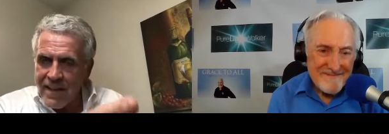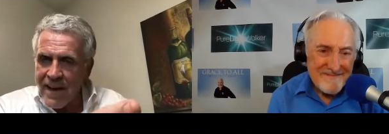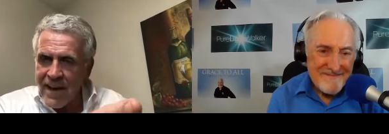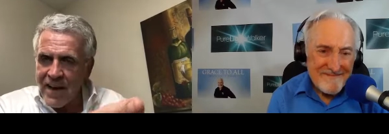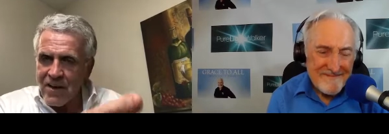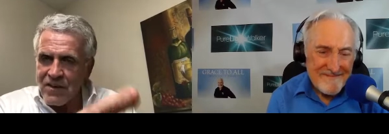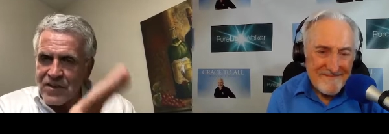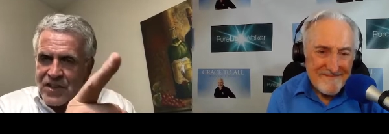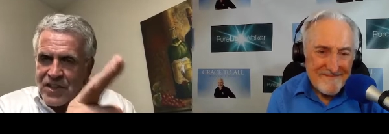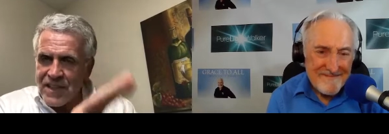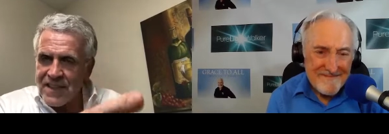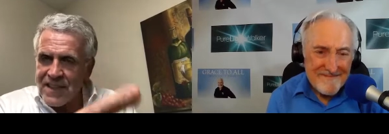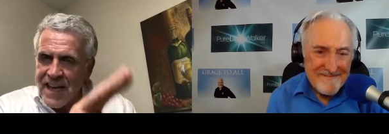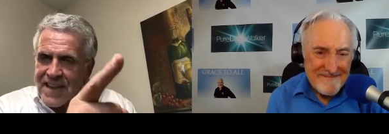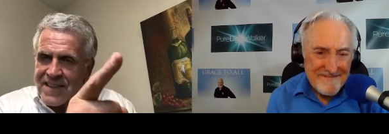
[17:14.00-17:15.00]
Speaker 1: there, gee,
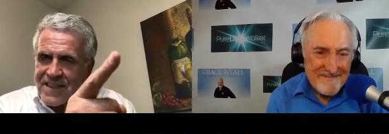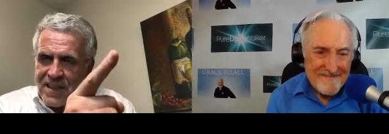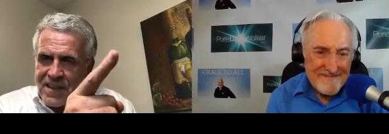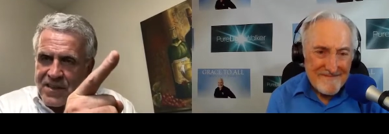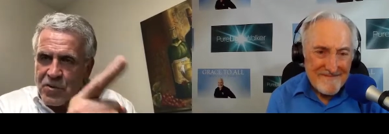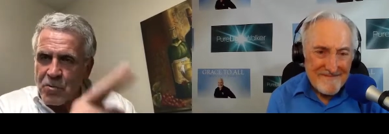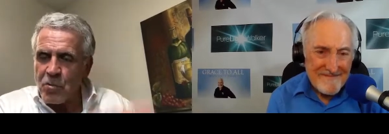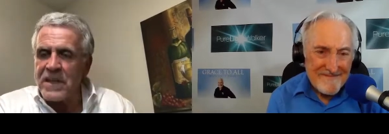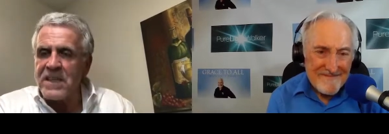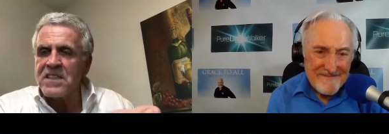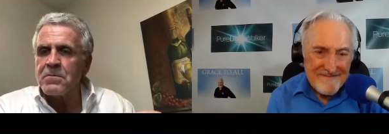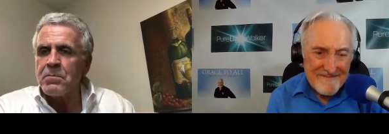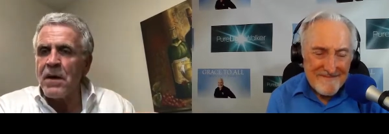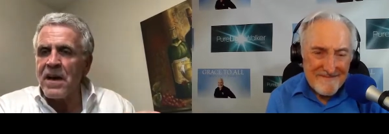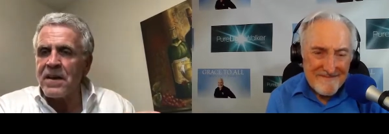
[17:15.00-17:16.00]
that's the sweet
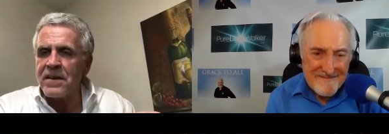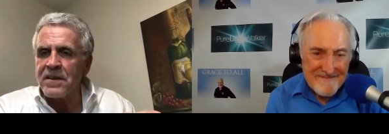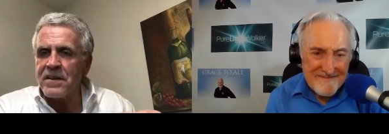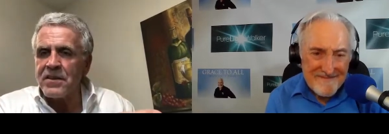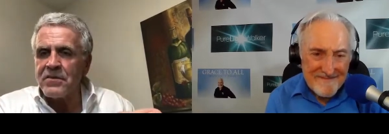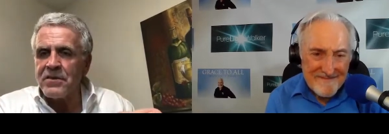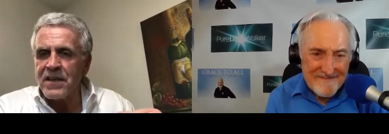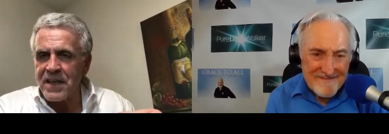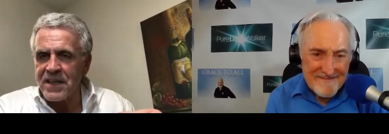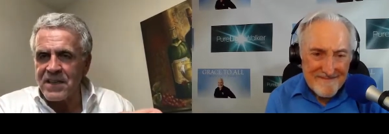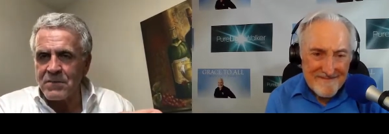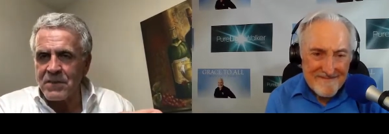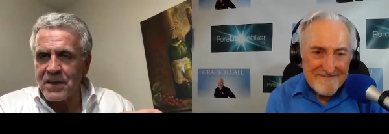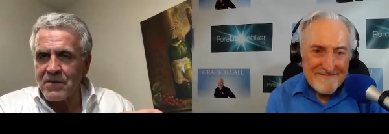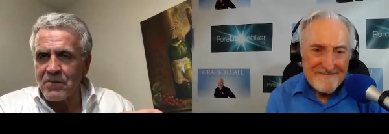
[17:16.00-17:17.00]
spot of the New
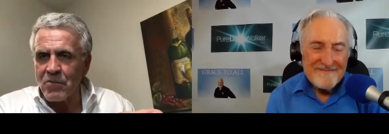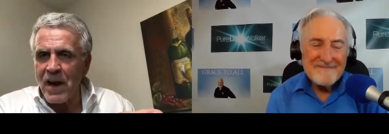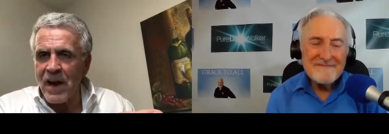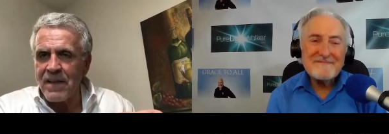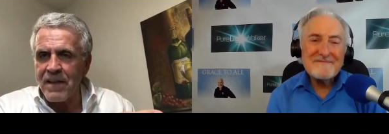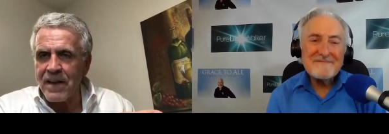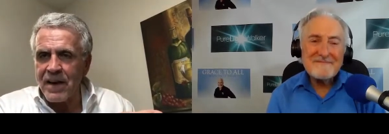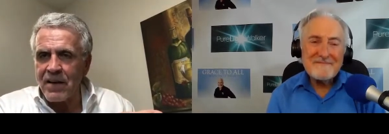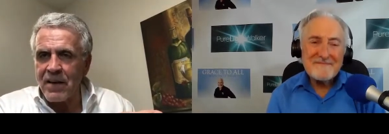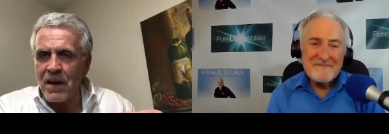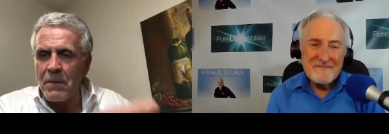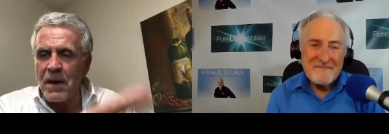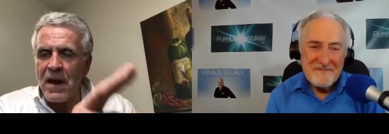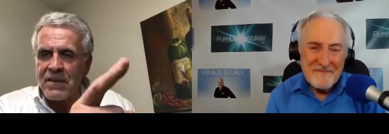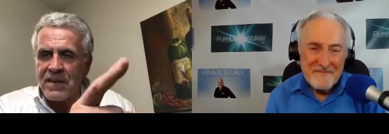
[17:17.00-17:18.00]
Testament, right there,
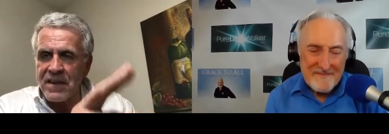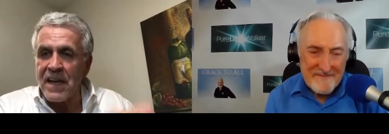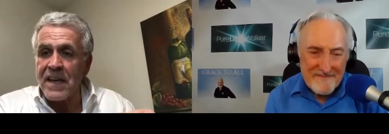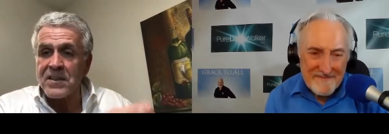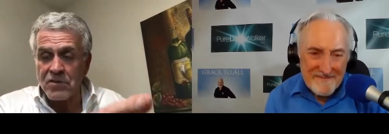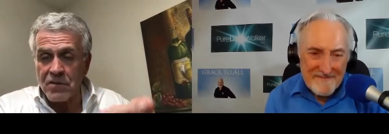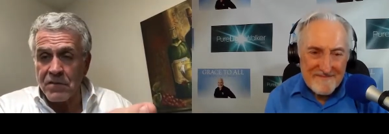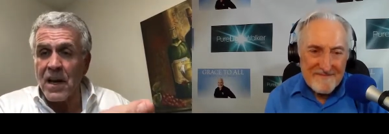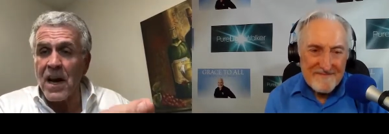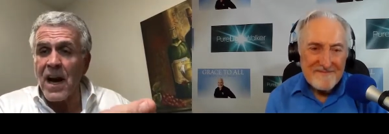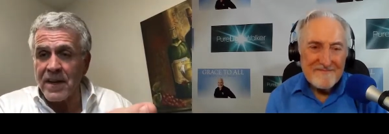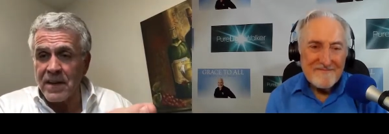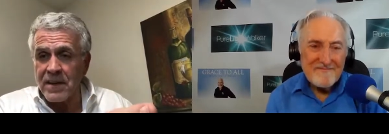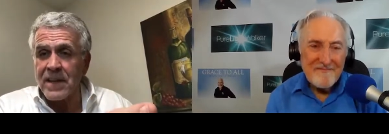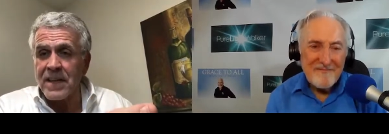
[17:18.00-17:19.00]
about the nature of God,
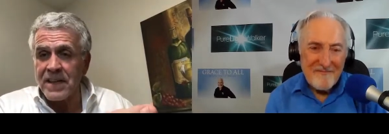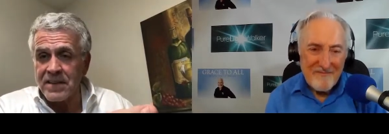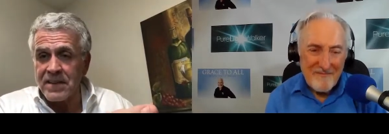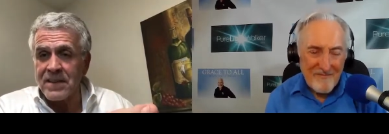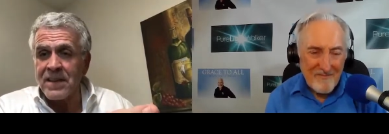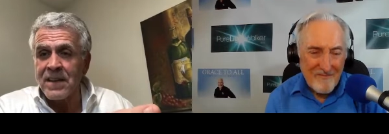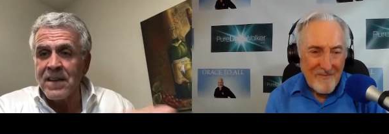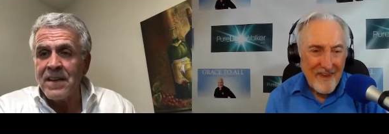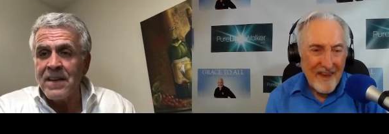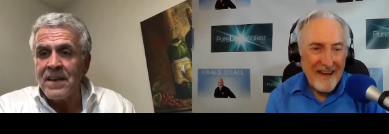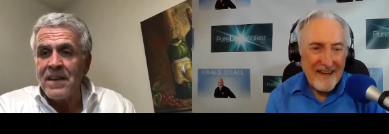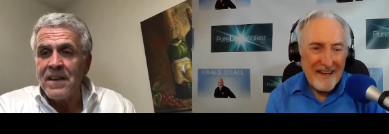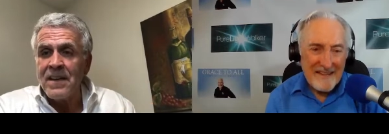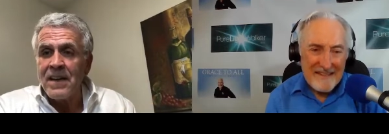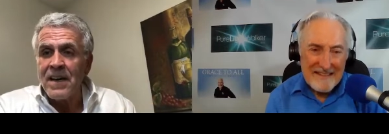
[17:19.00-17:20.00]
at least.
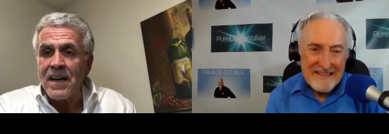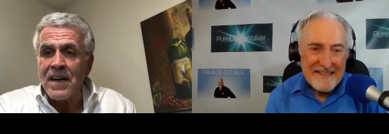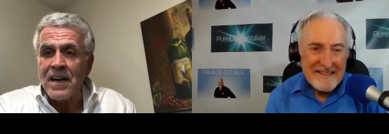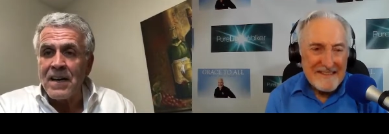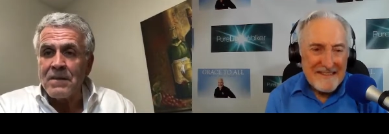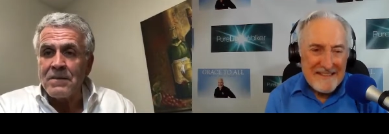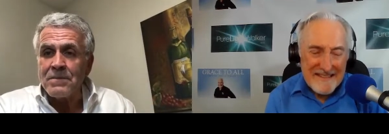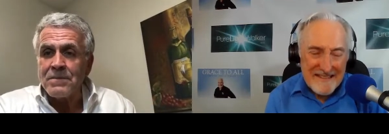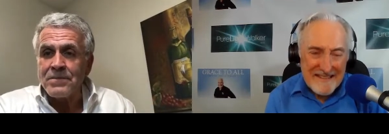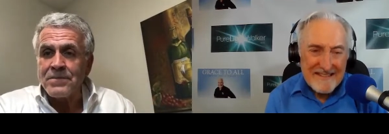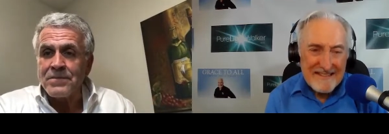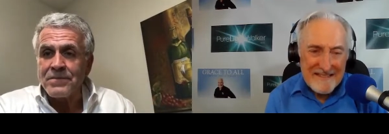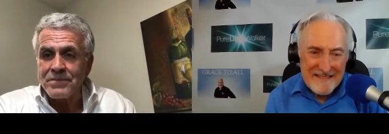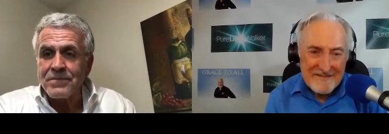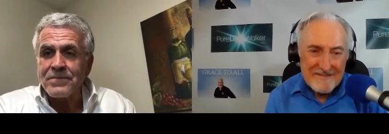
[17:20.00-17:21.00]
Speaker 2: Yeah. Uh,
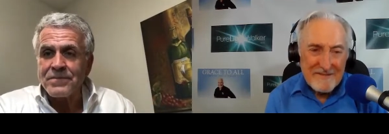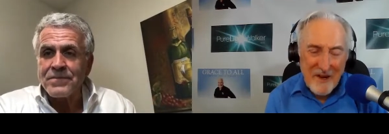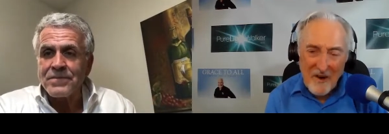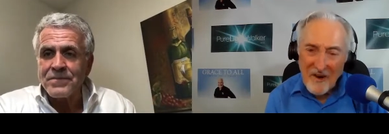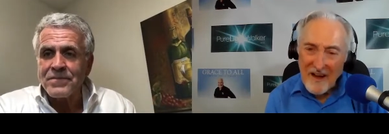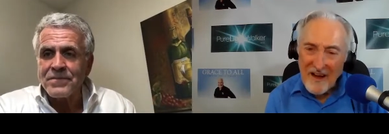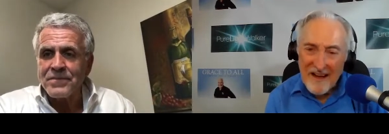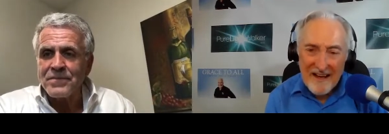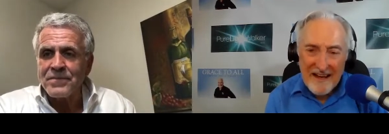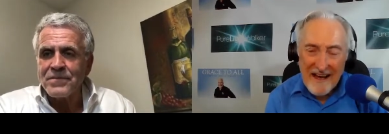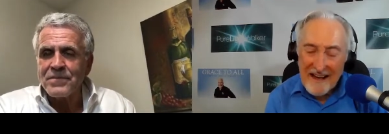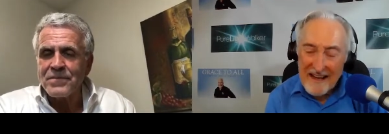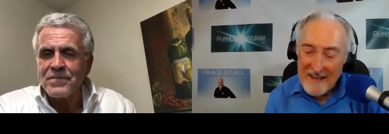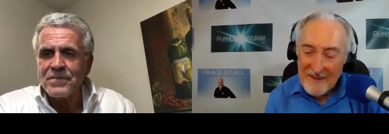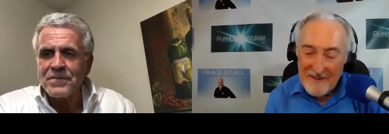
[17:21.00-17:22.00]
oh, I,
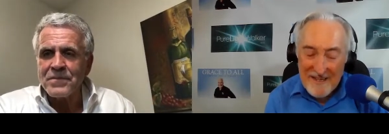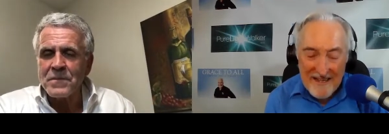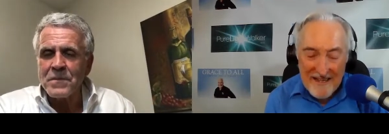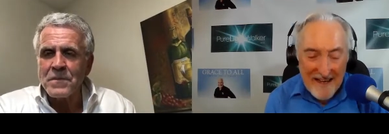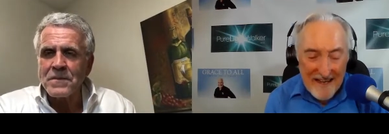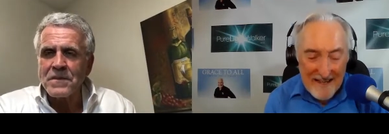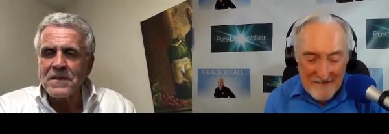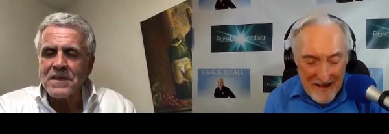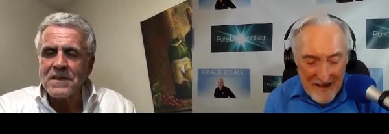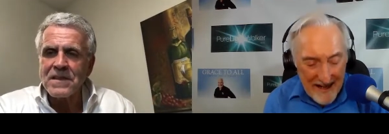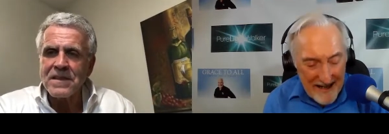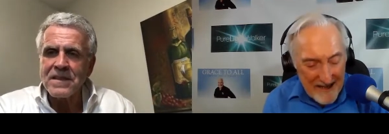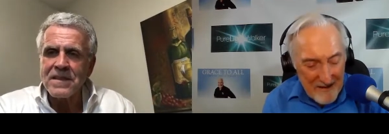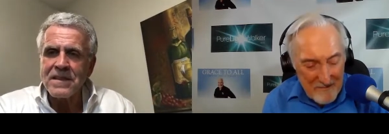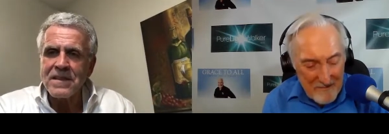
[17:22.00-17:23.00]
I agree. I,
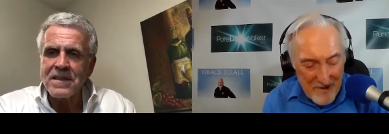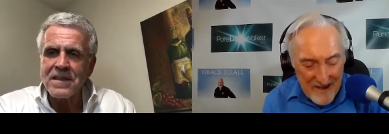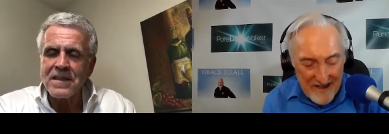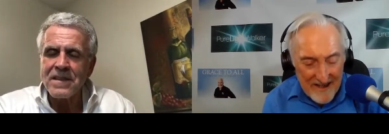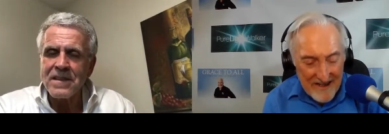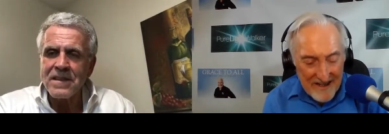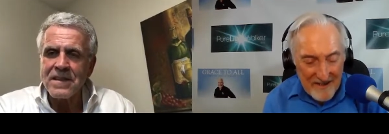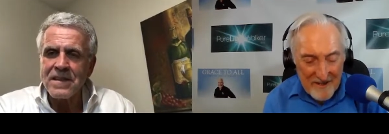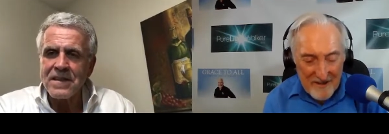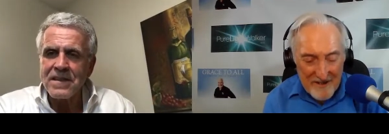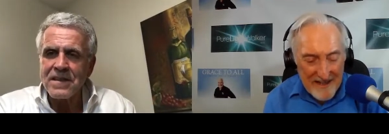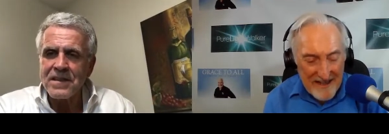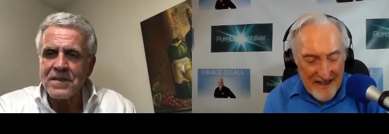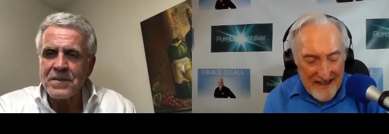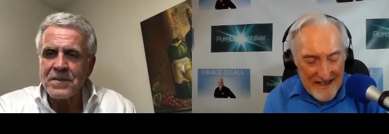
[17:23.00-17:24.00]
I completely
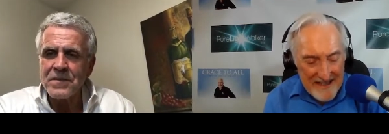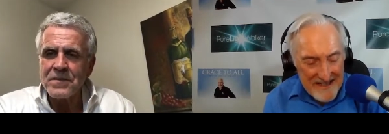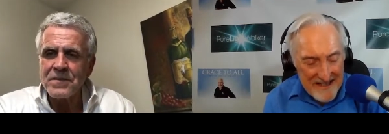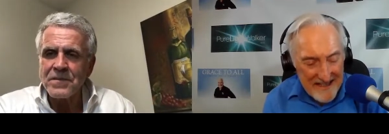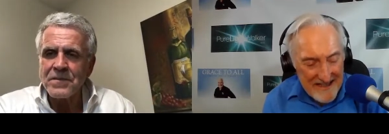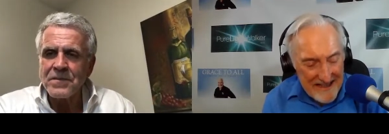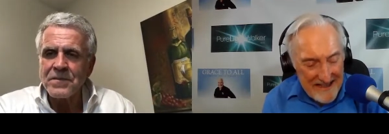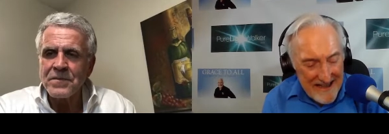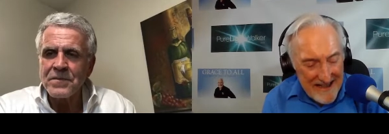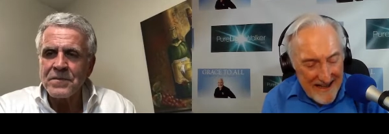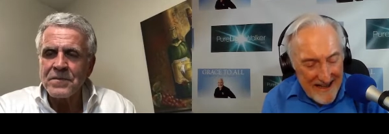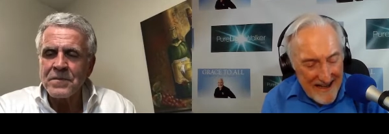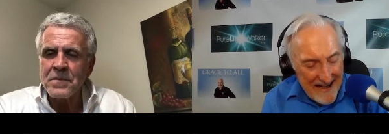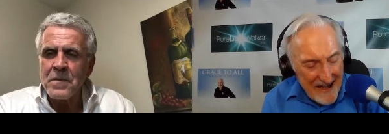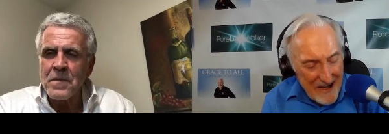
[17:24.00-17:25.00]
agree. And that's, uh,
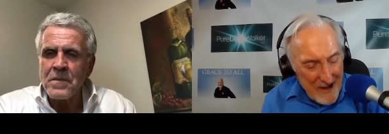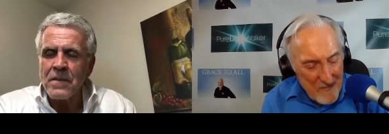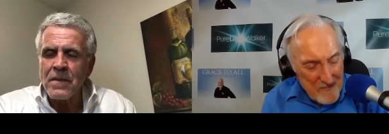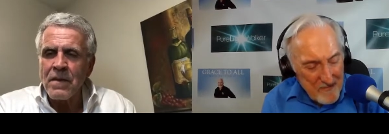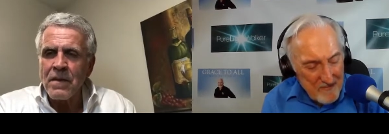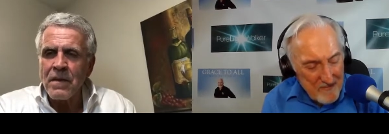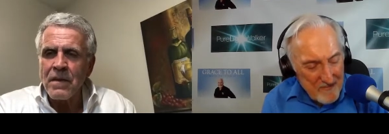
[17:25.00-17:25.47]
uh,